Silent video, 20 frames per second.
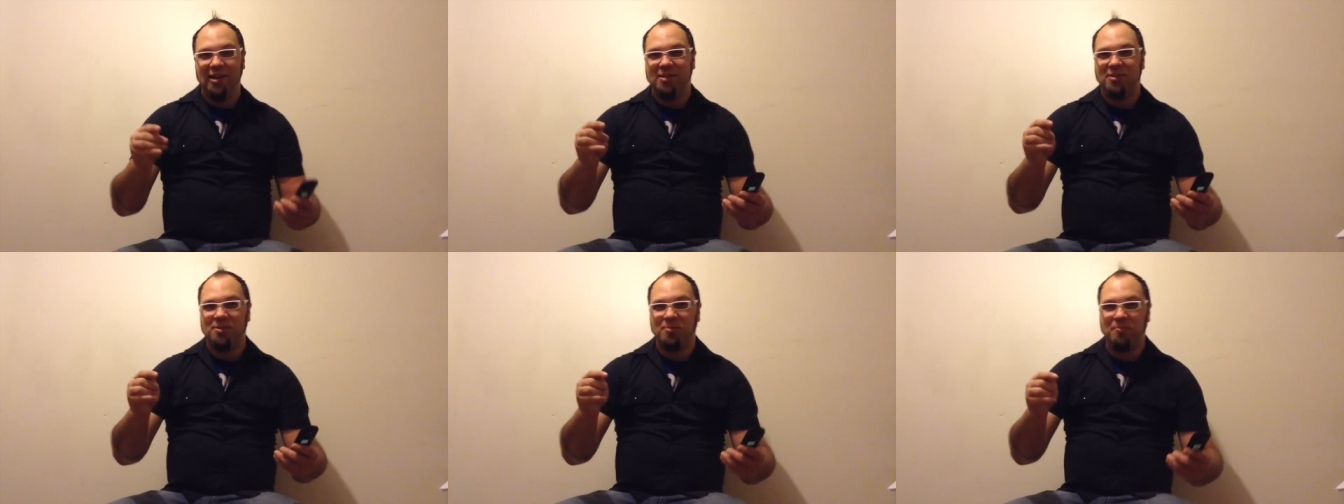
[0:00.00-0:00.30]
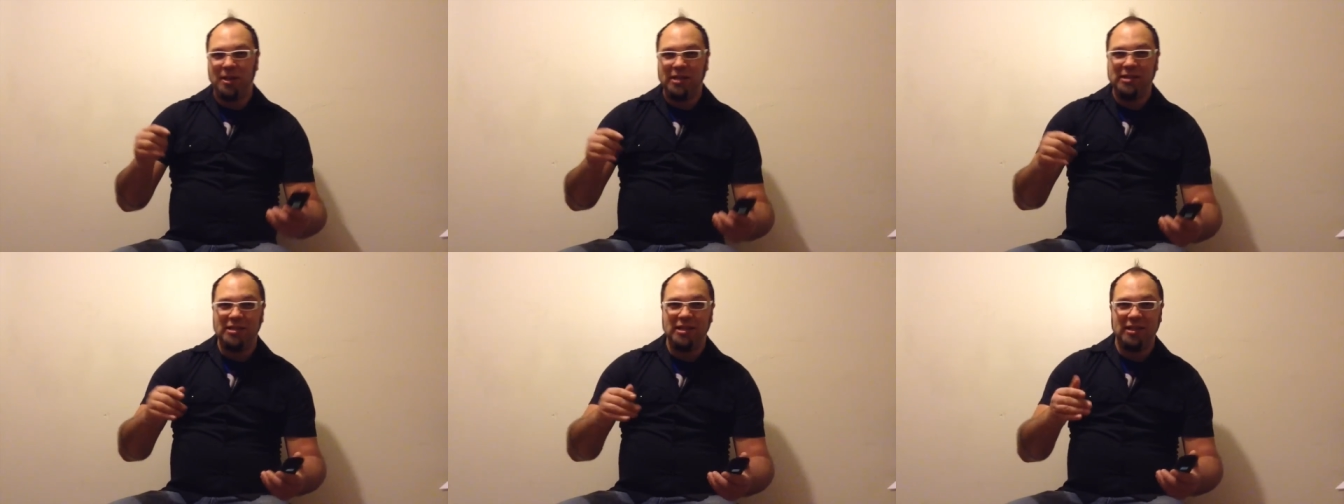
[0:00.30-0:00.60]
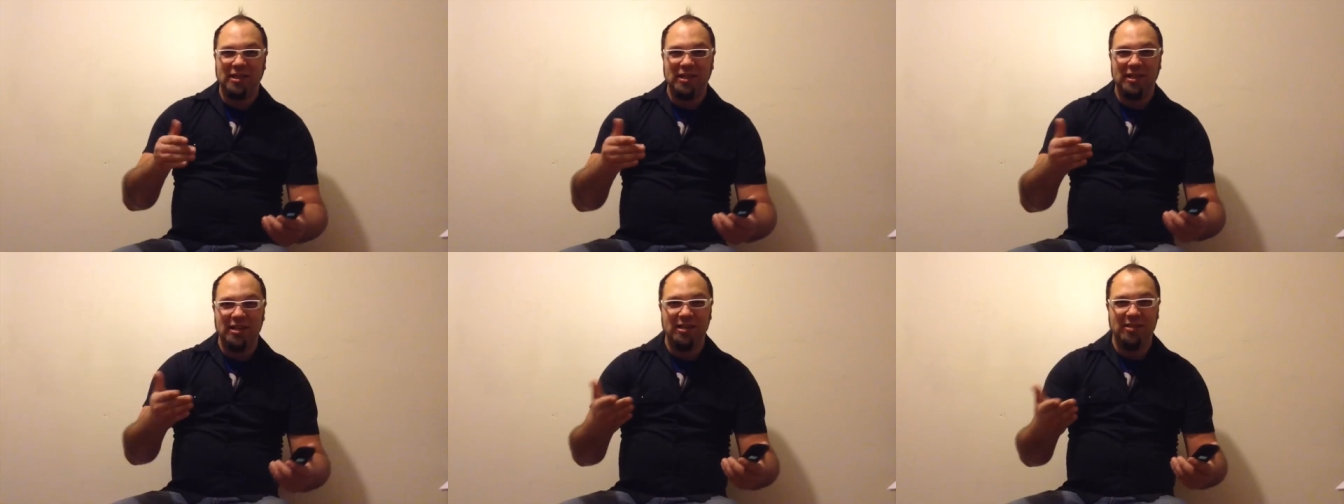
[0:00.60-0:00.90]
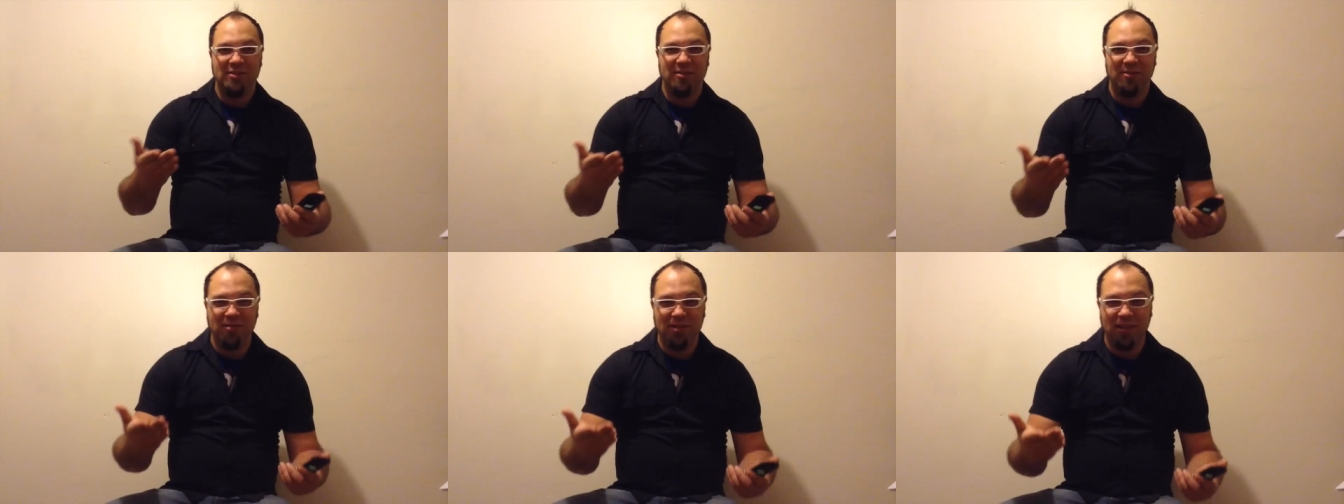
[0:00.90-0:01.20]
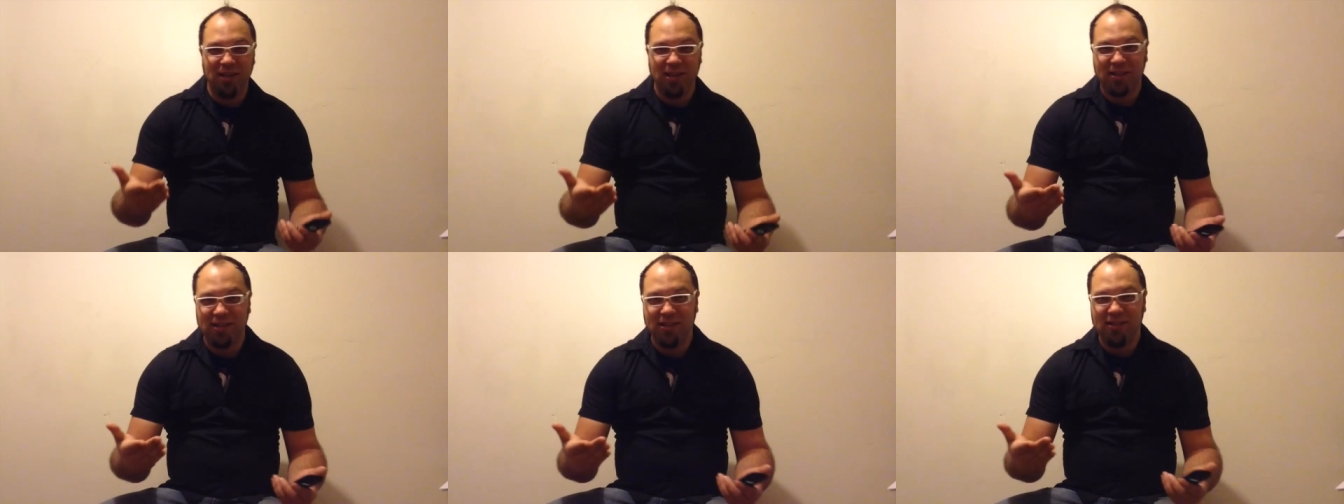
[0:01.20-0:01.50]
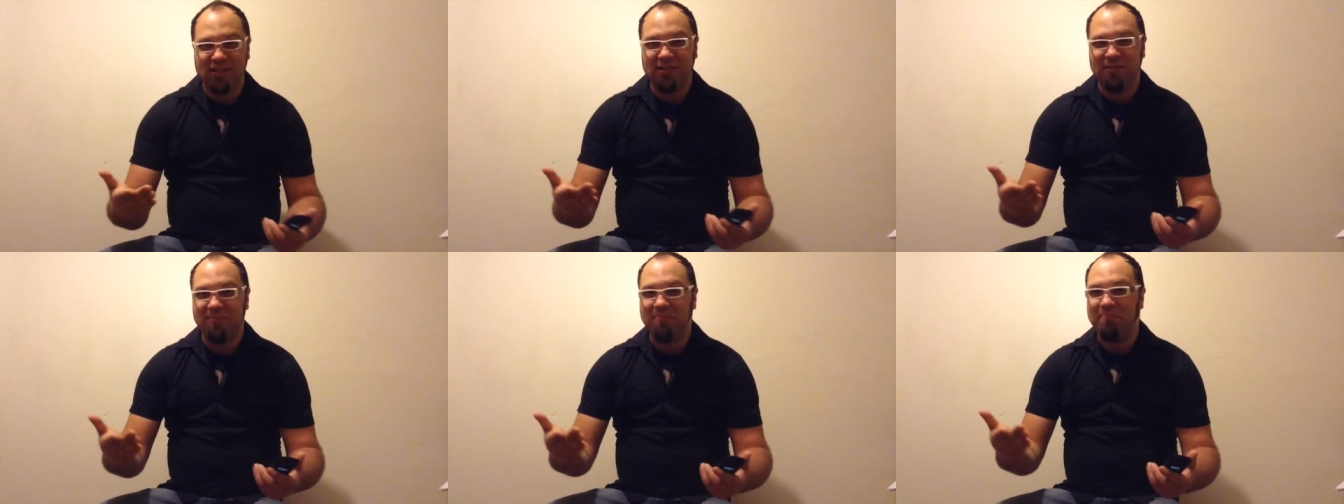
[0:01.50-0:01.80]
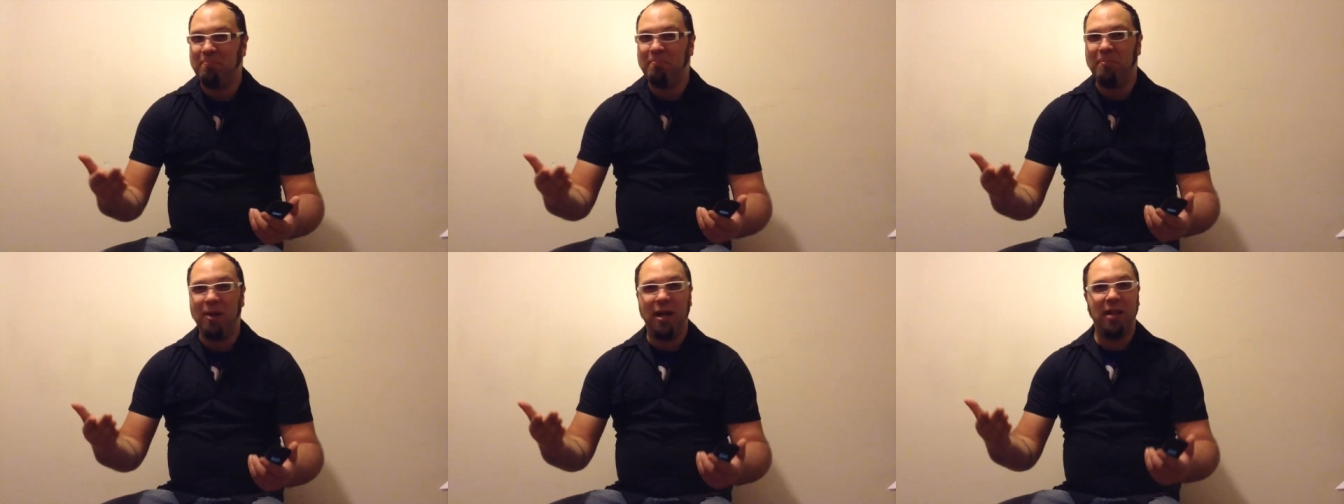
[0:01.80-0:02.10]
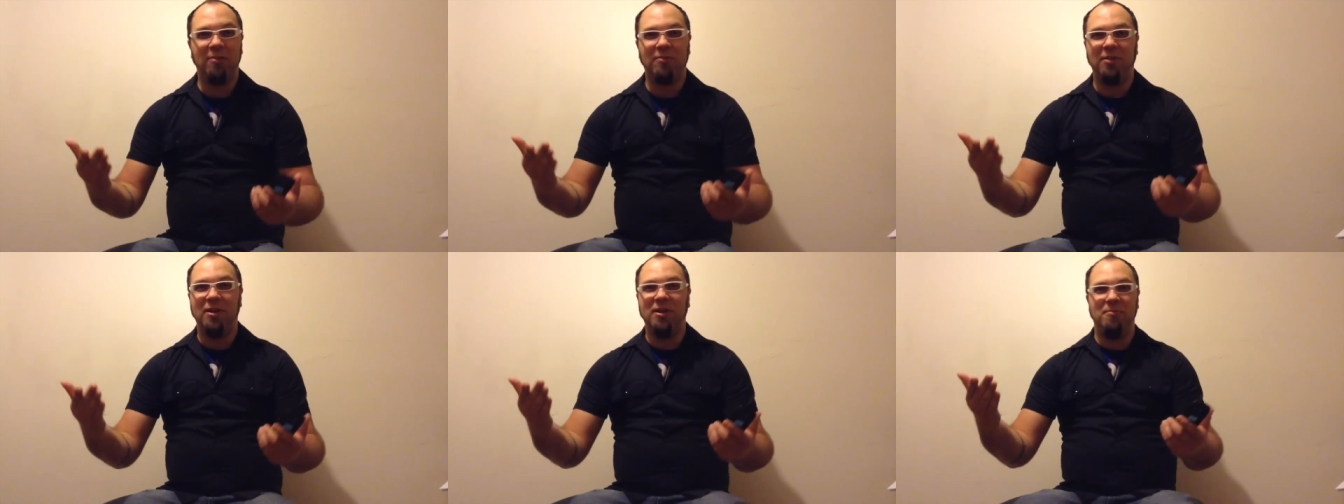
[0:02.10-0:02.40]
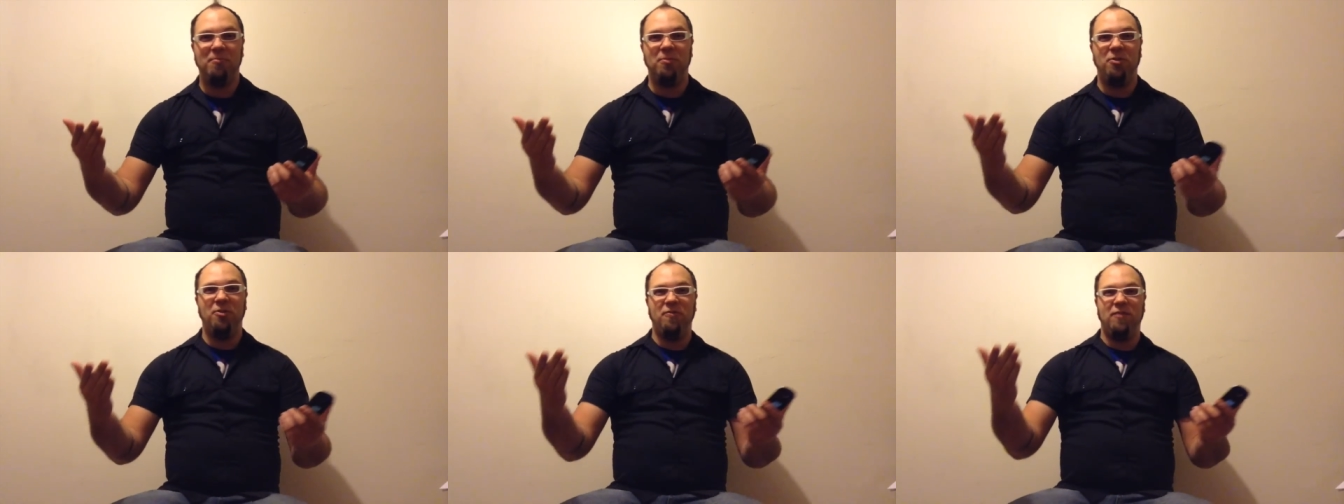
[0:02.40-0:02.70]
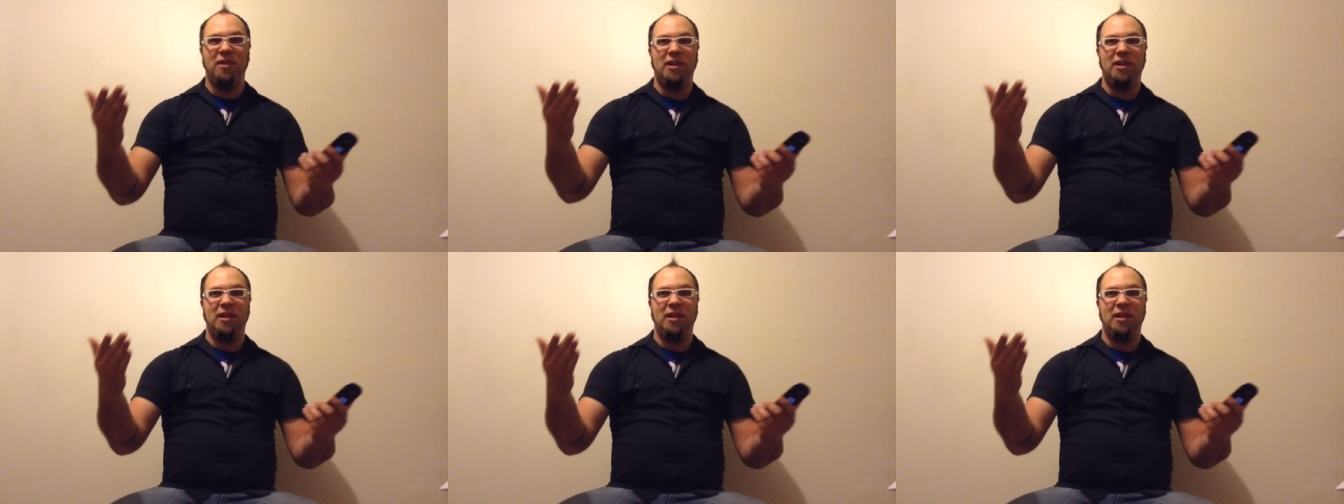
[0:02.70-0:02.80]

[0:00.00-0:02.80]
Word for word: So basically he's doing like this ballerina move,